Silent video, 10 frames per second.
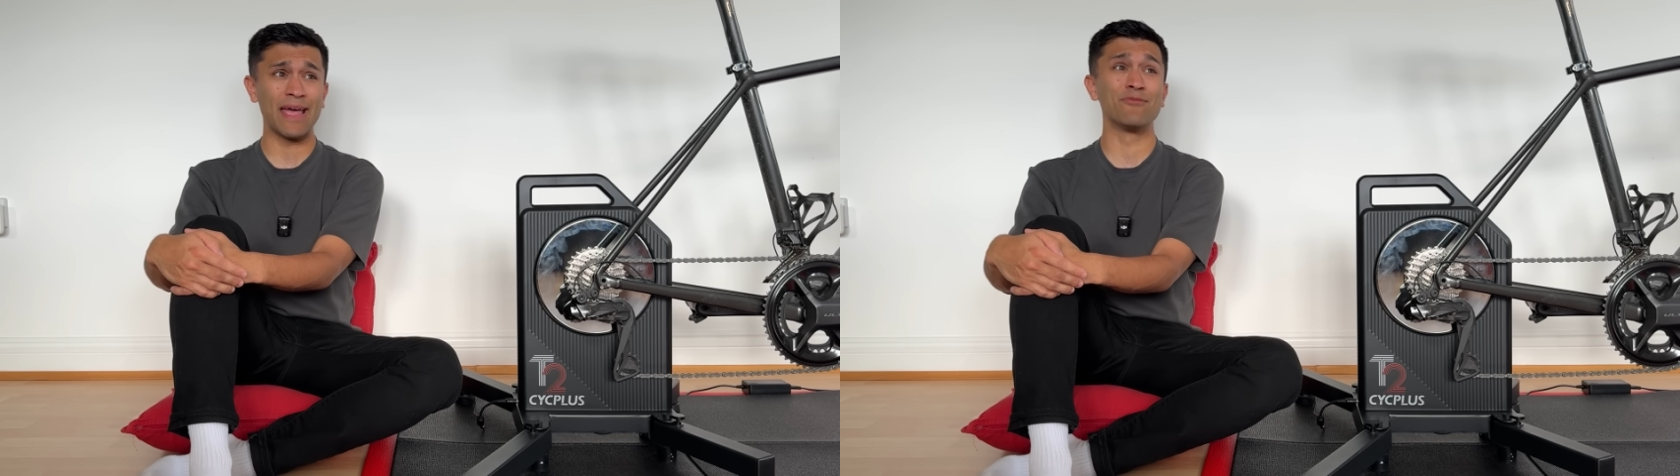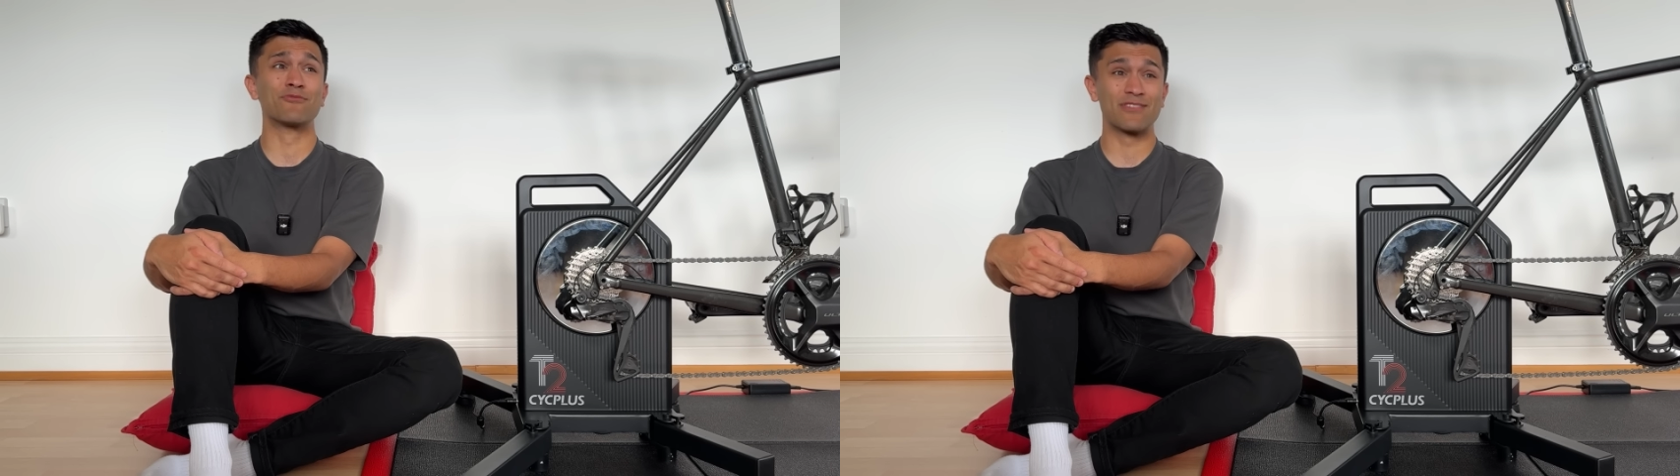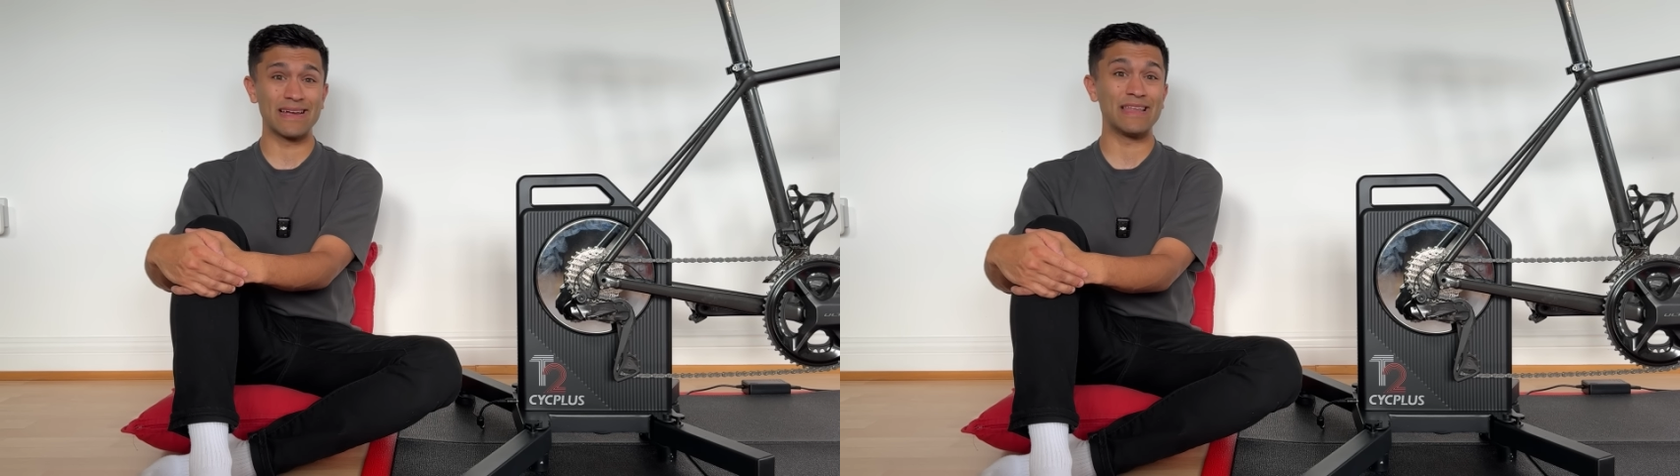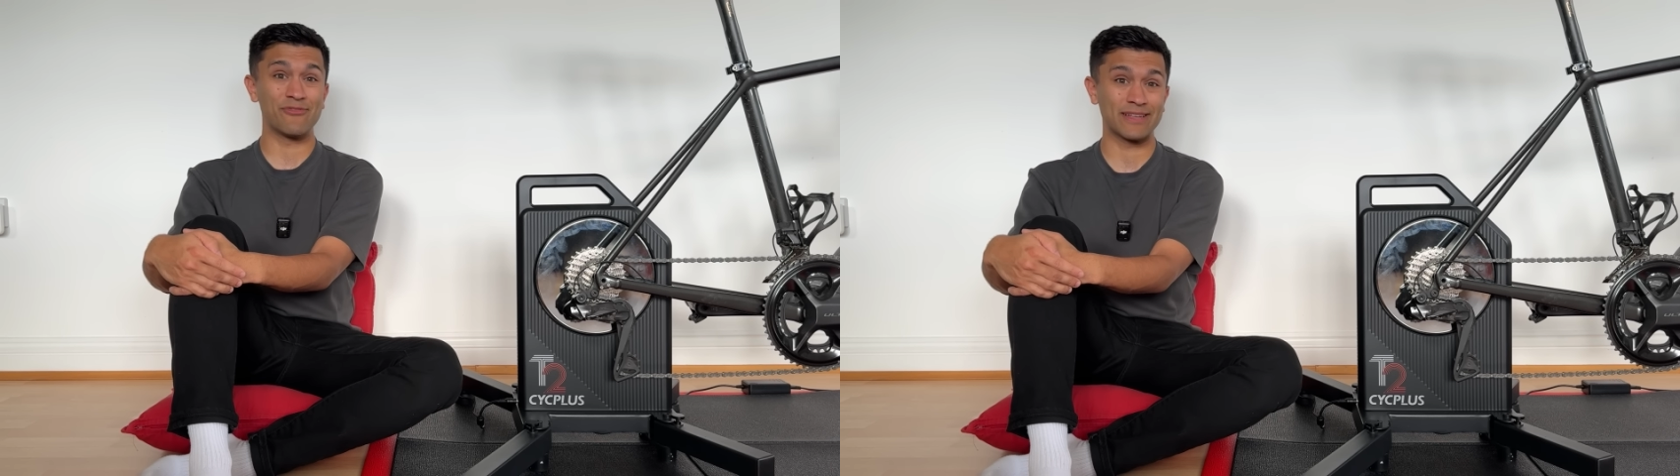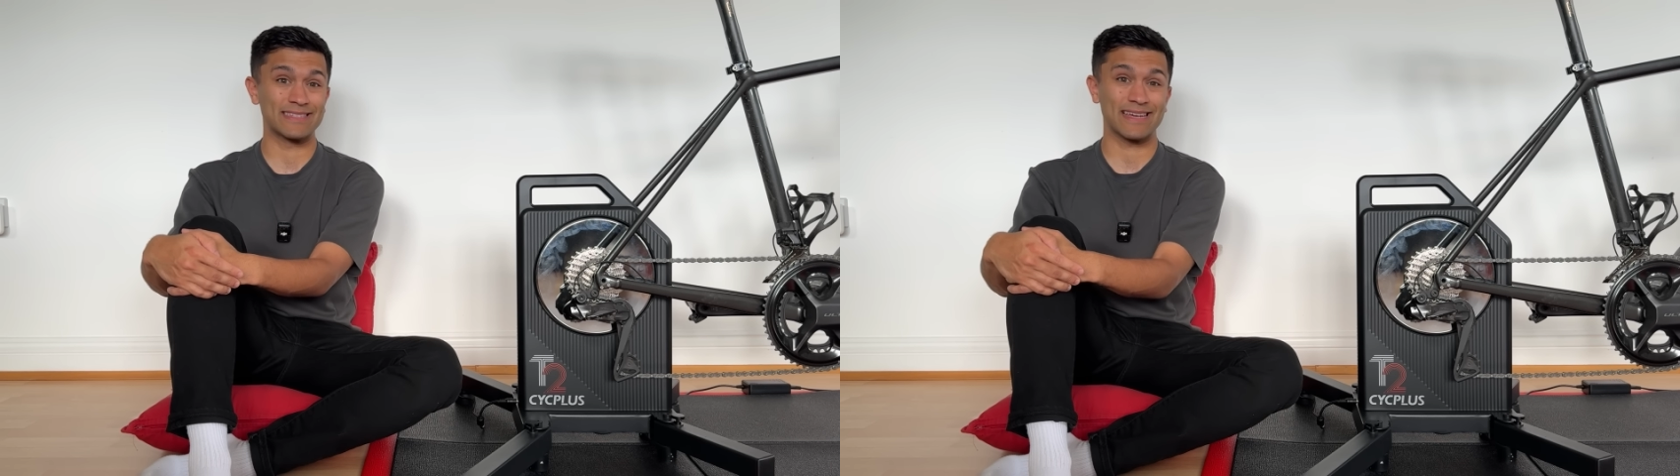really
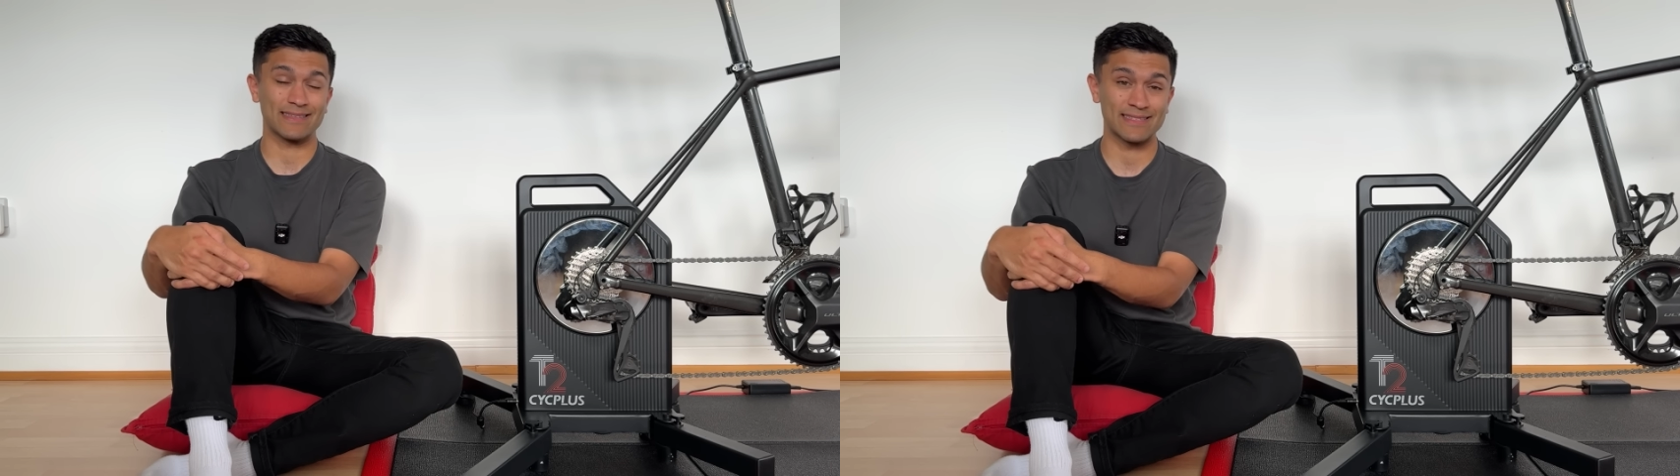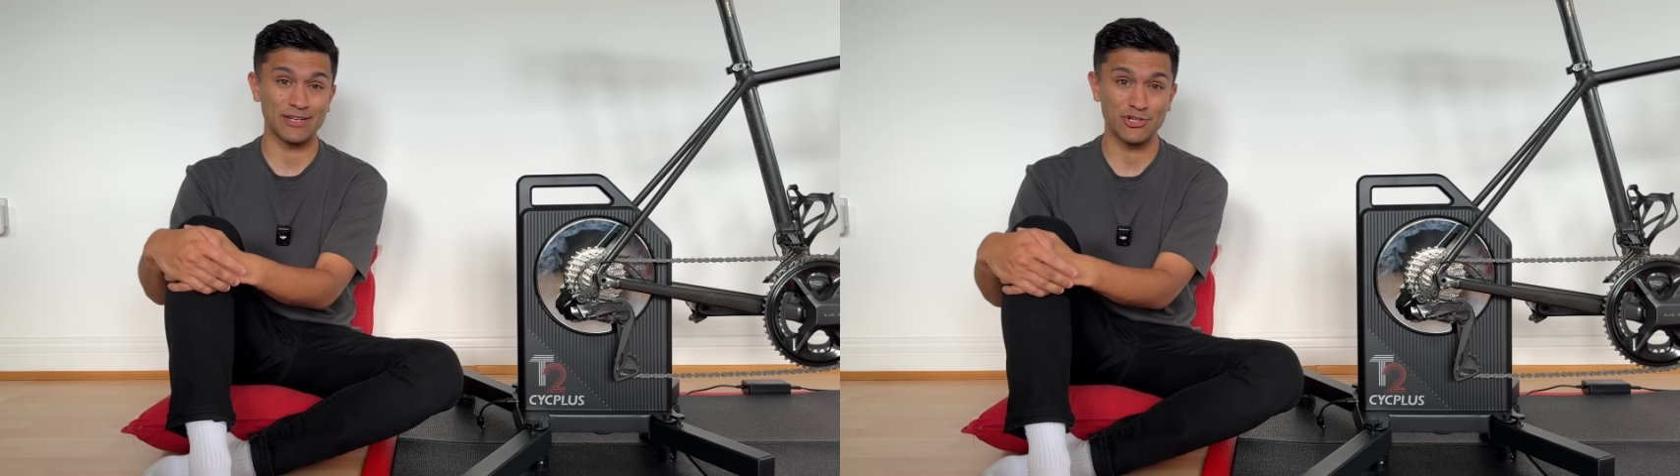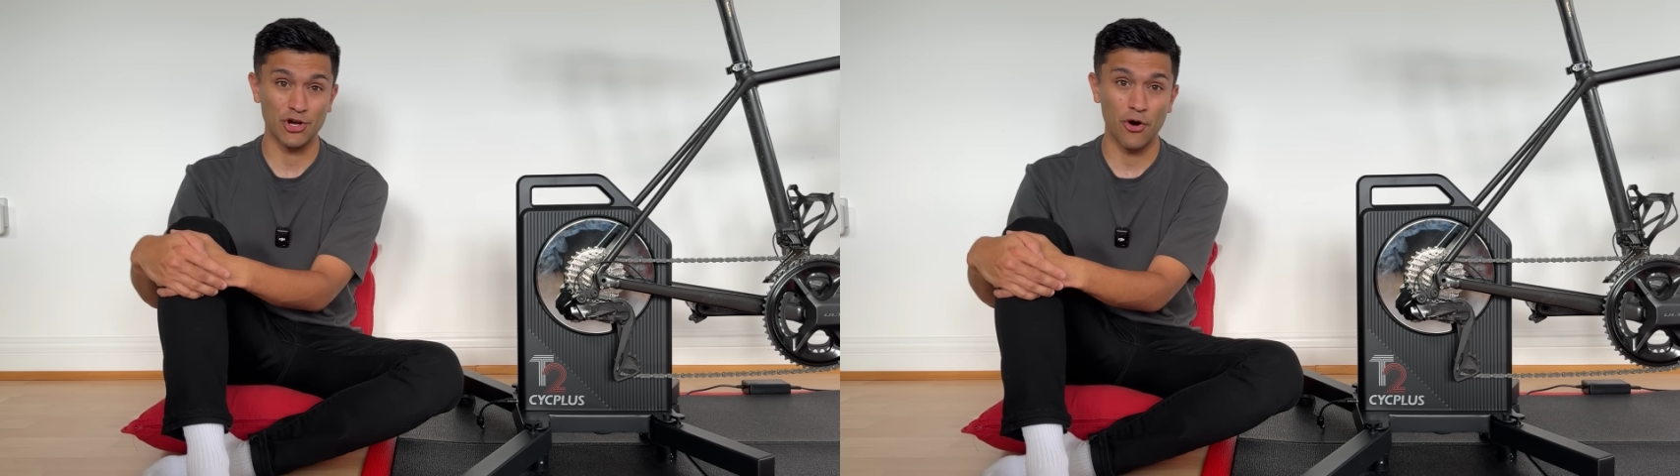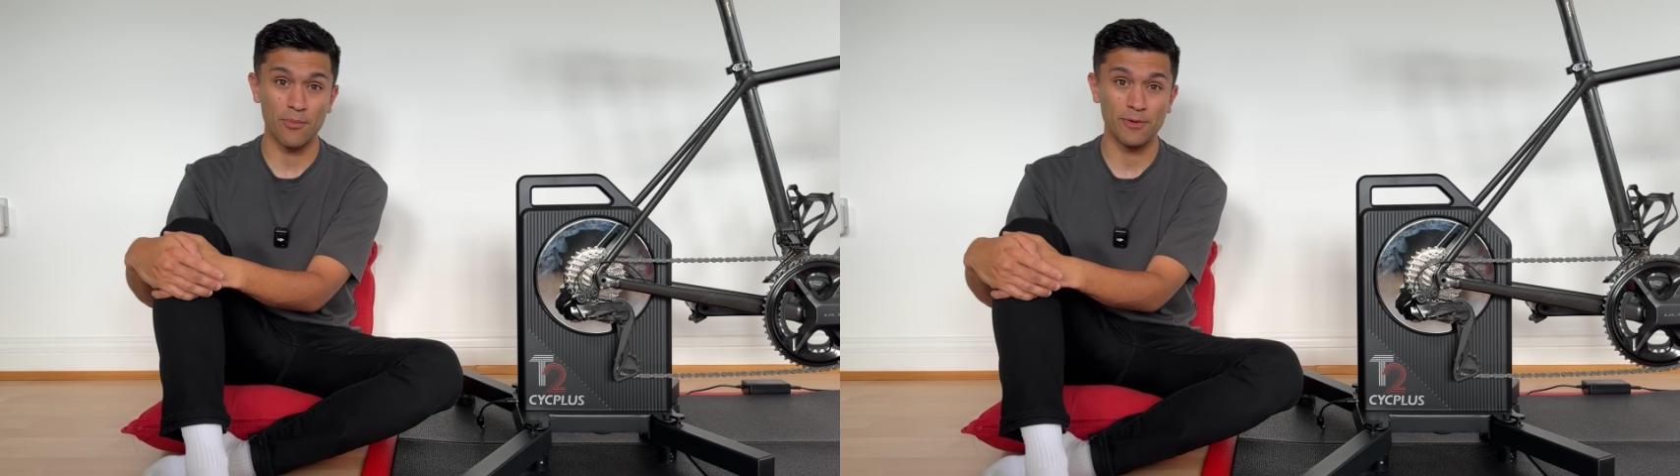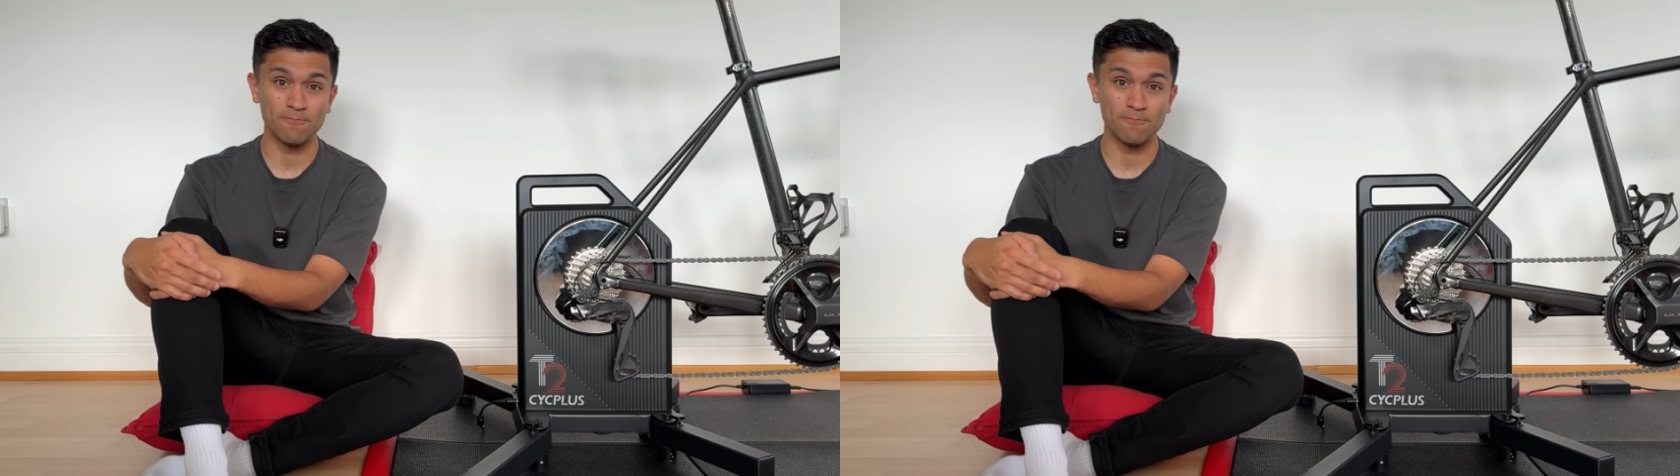fantastic job.